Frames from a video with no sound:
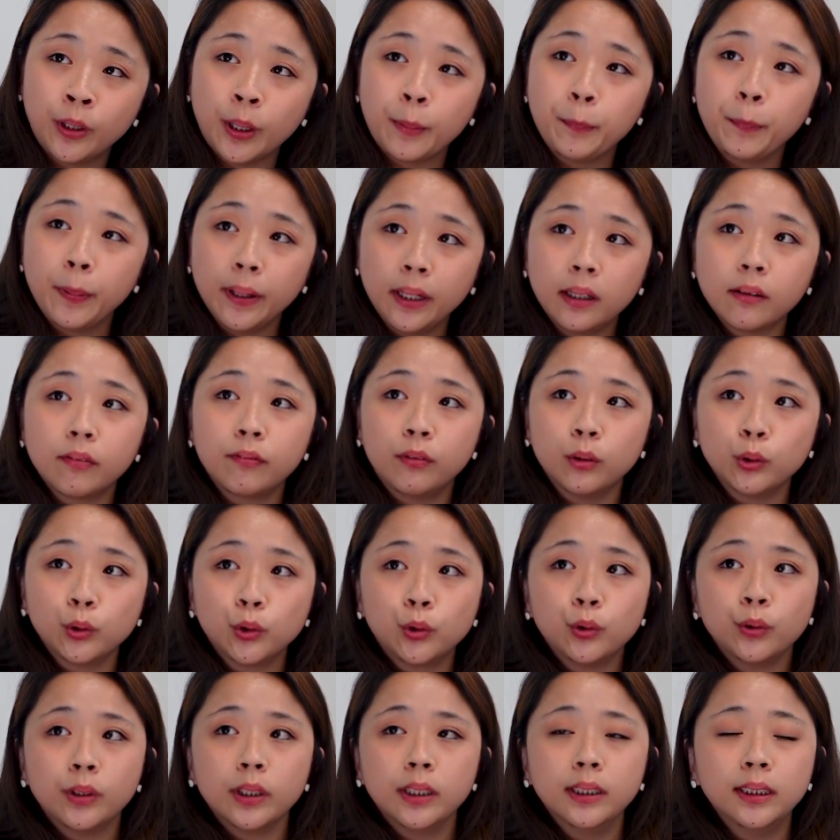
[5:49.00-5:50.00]
pick a few
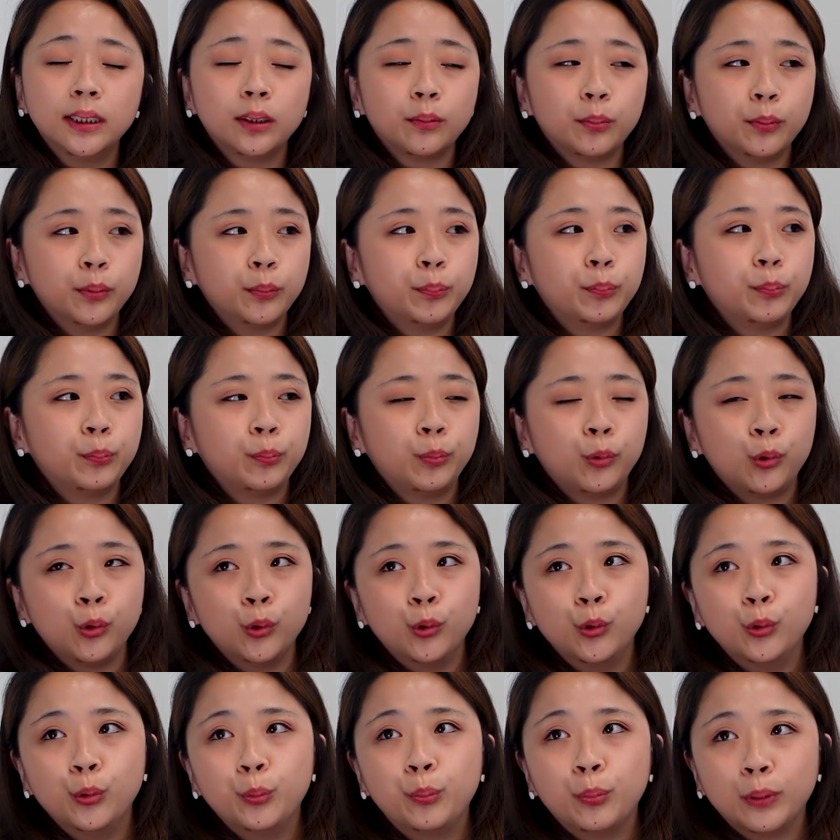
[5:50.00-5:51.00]
students
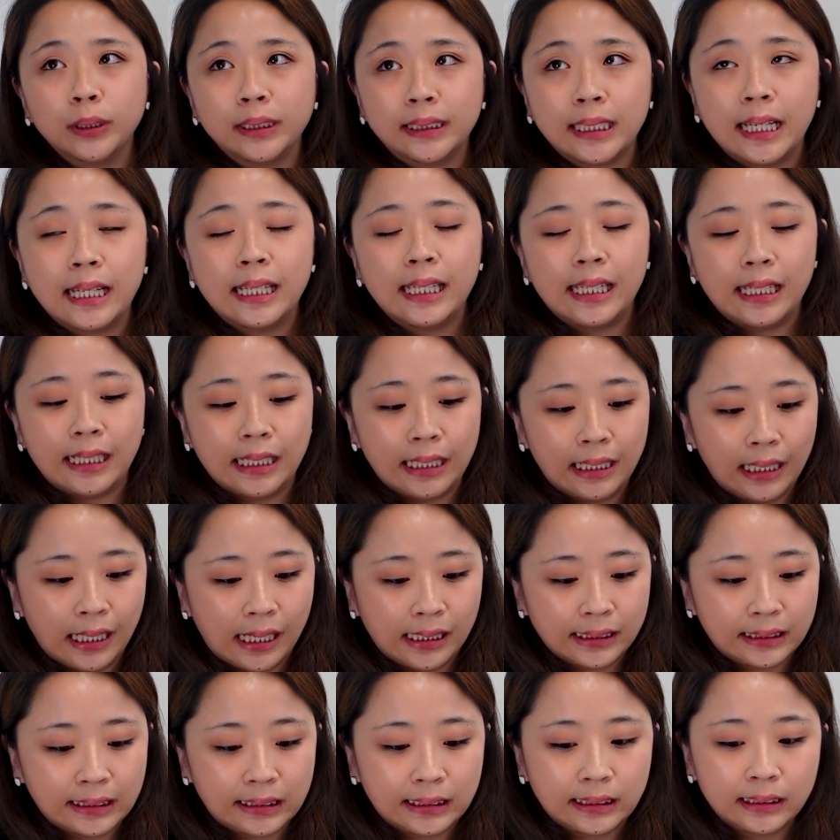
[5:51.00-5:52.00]
to present in
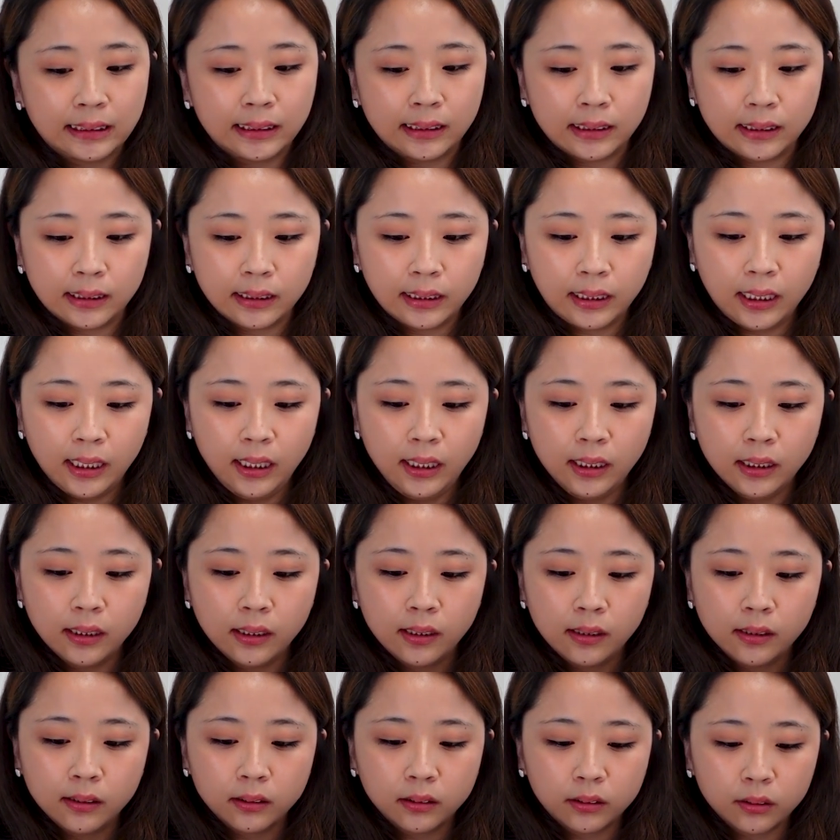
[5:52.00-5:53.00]
class, okay?
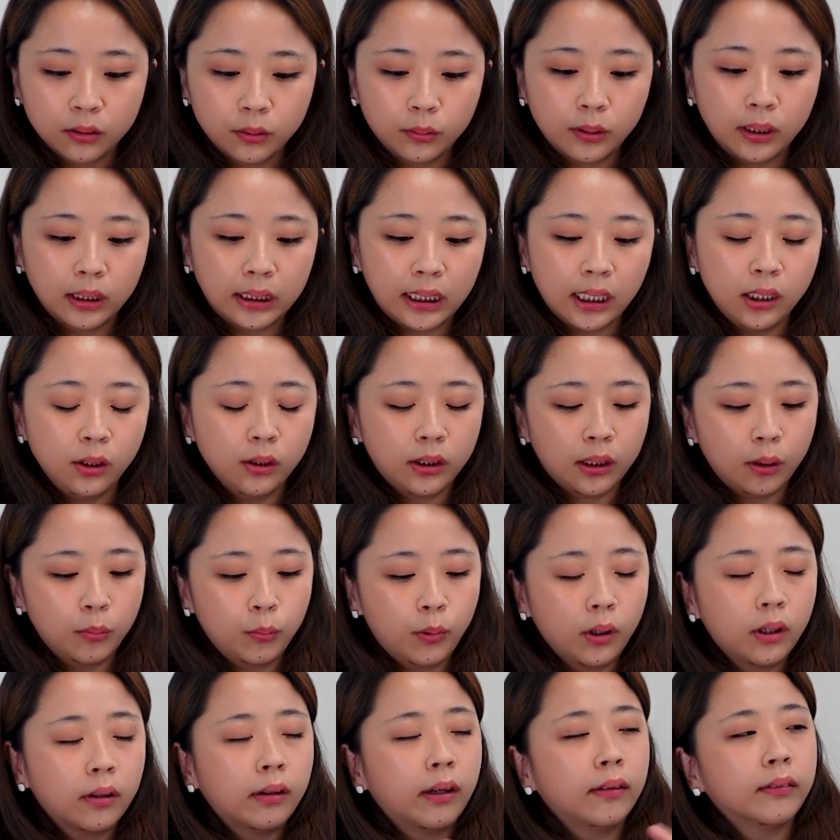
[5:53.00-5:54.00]
So again, you can
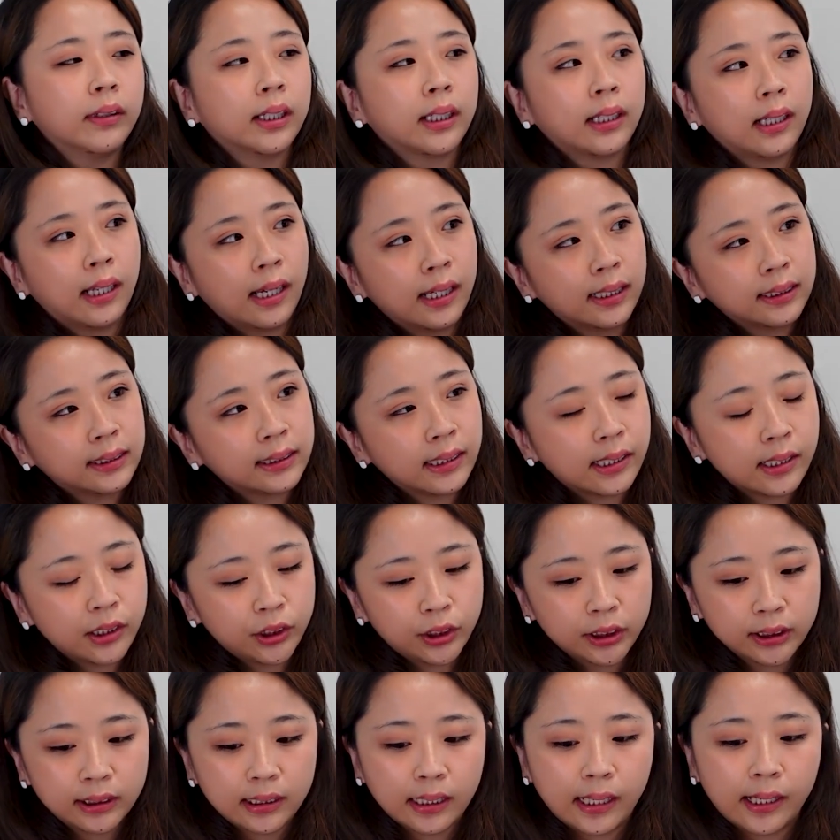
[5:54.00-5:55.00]
walk around the class and
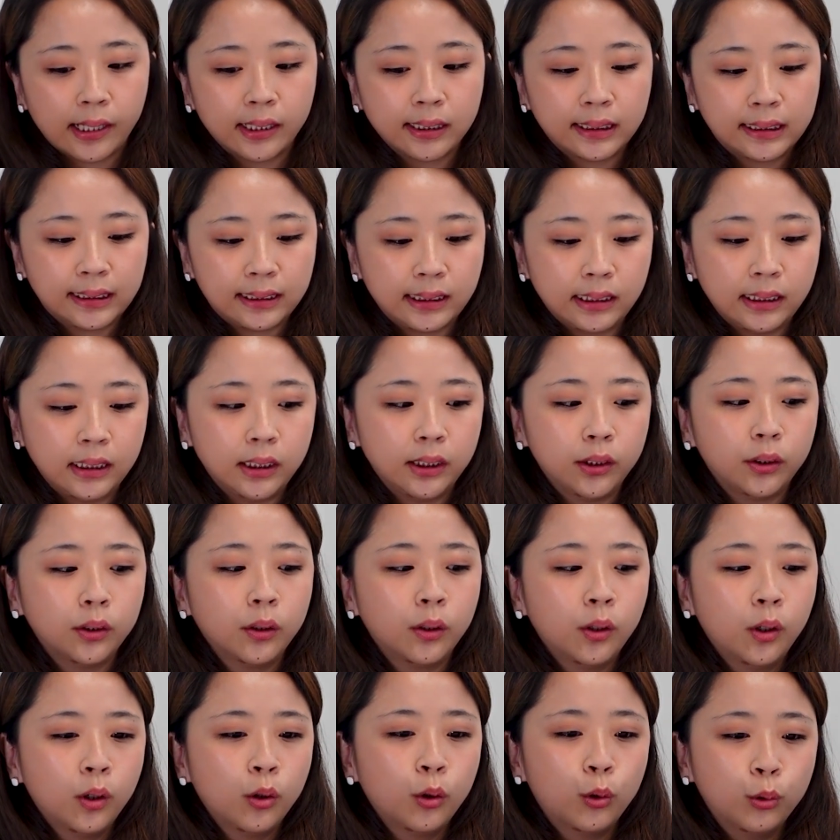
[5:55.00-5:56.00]
just like see
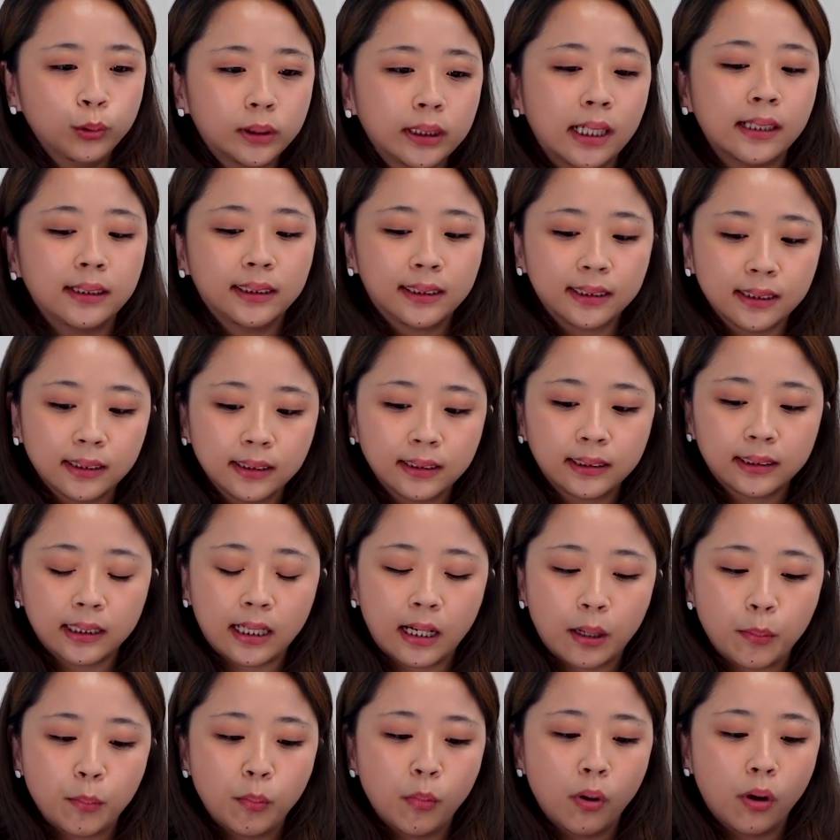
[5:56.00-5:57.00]
whose answers
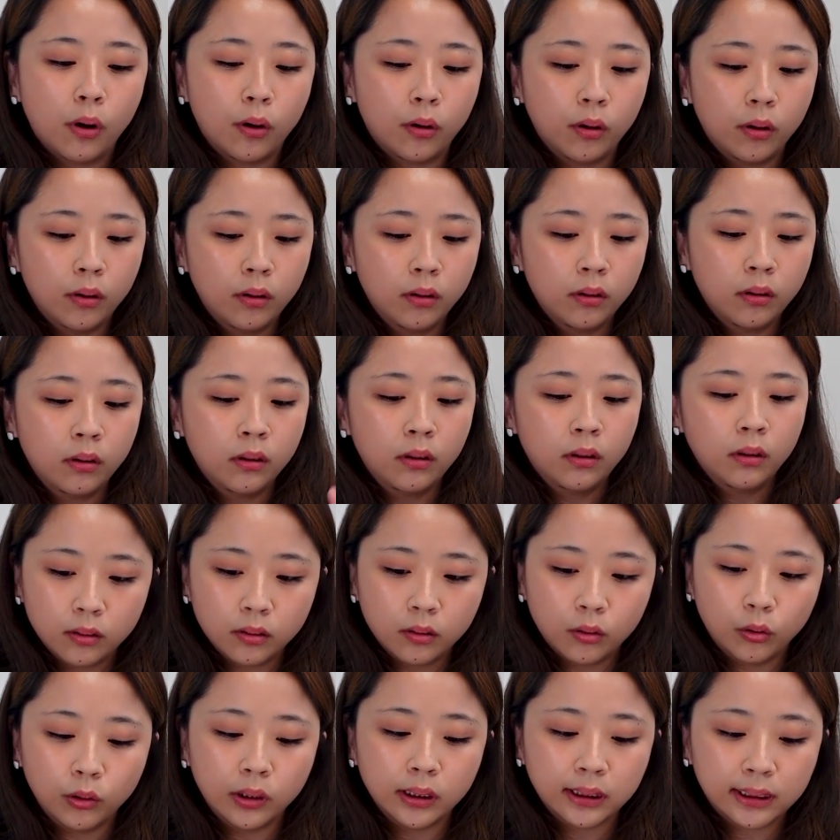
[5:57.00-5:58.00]
are more
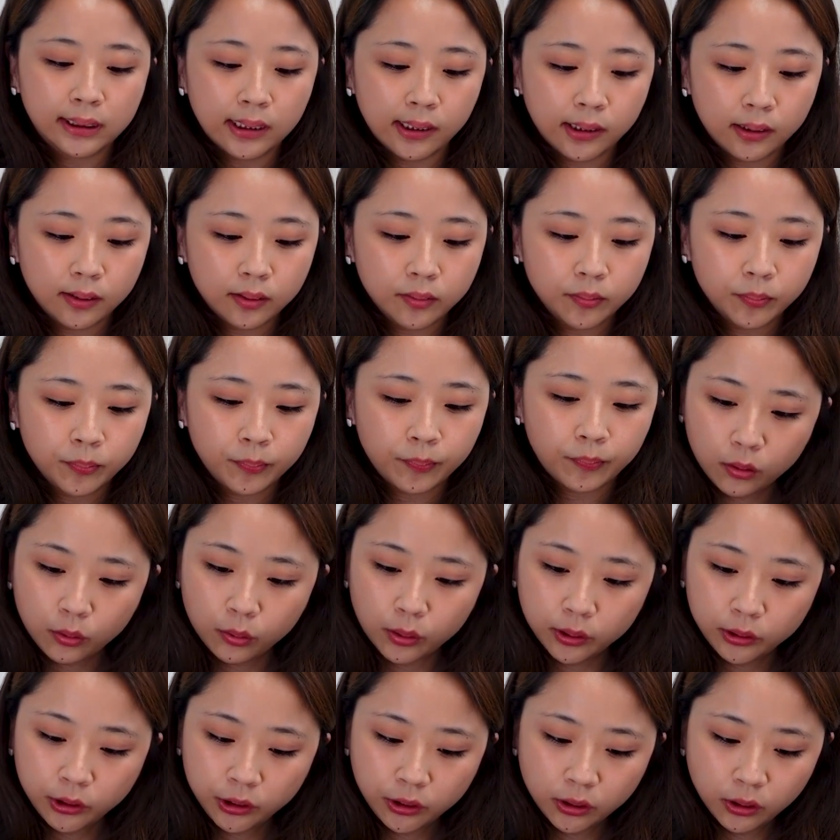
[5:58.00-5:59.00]
holistic.
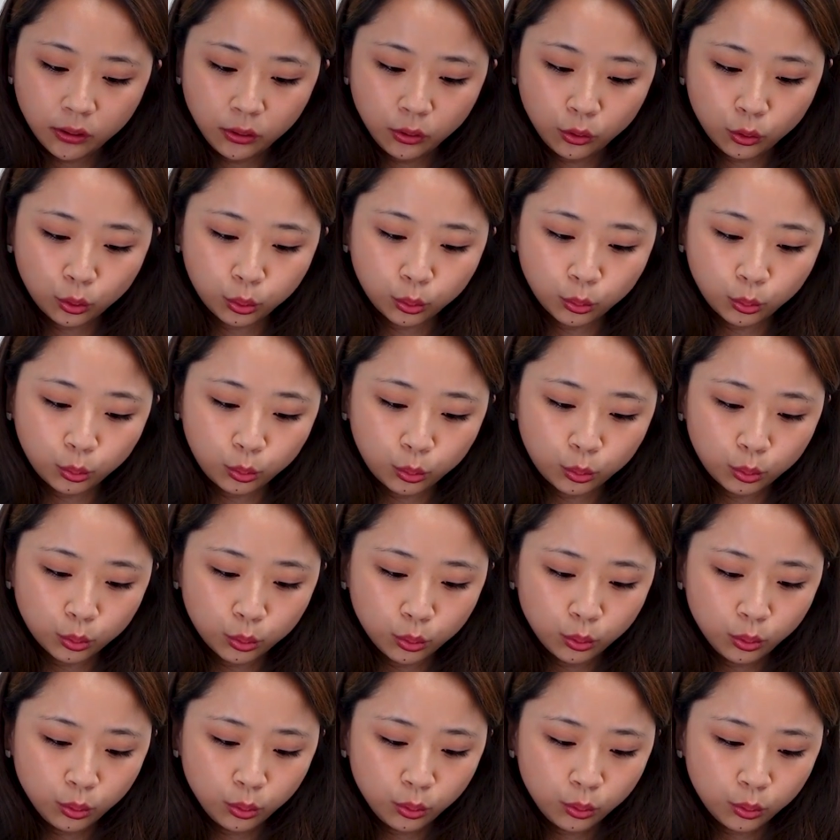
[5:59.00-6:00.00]
Question
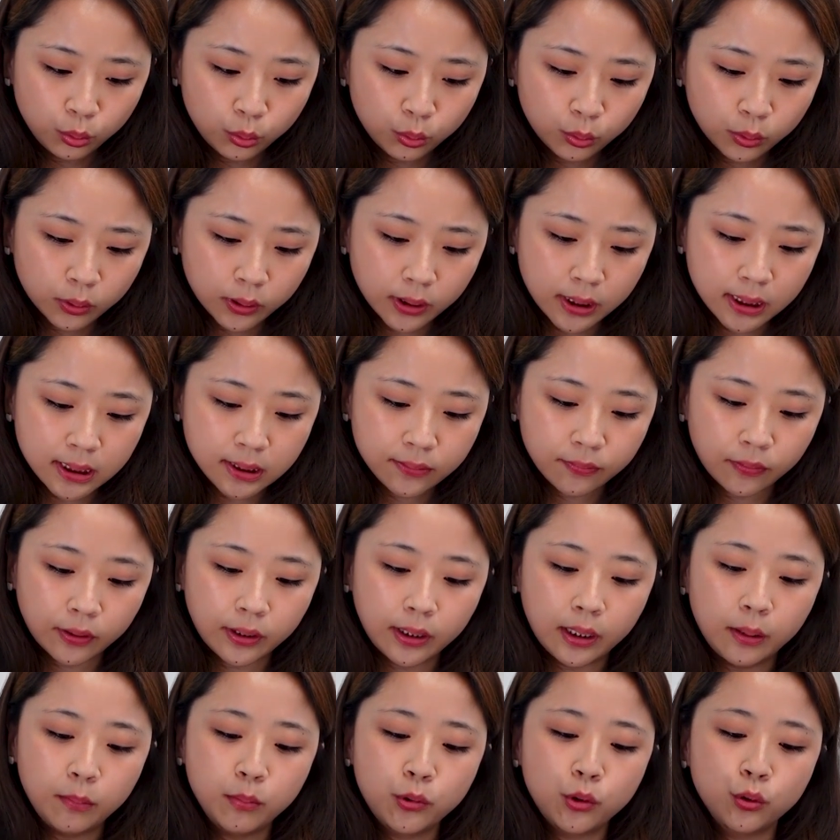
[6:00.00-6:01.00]
2 is for
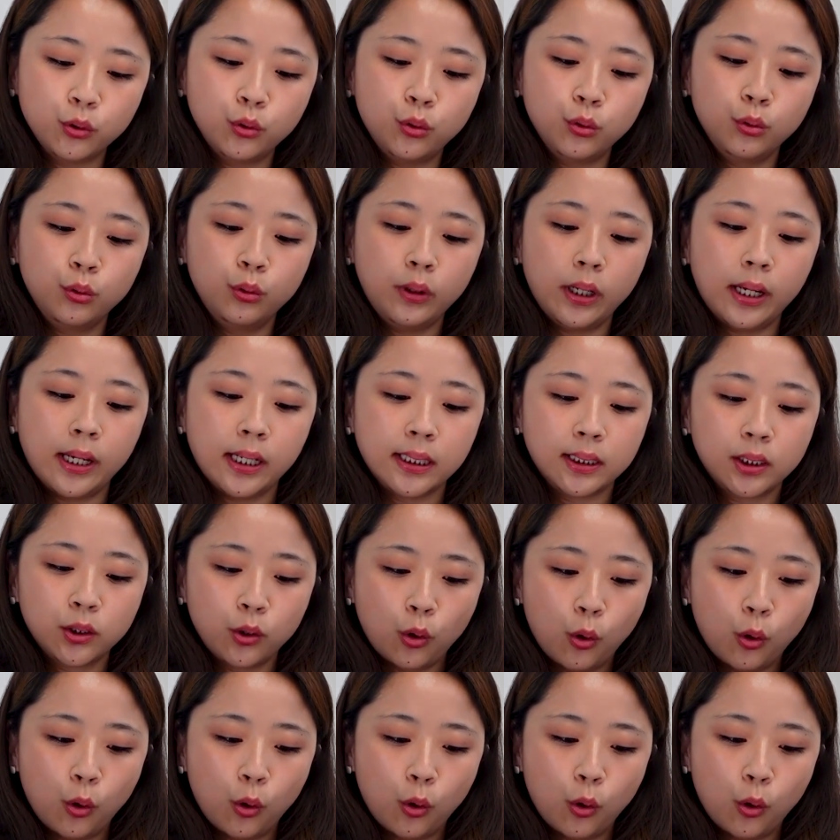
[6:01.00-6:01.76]
them to do as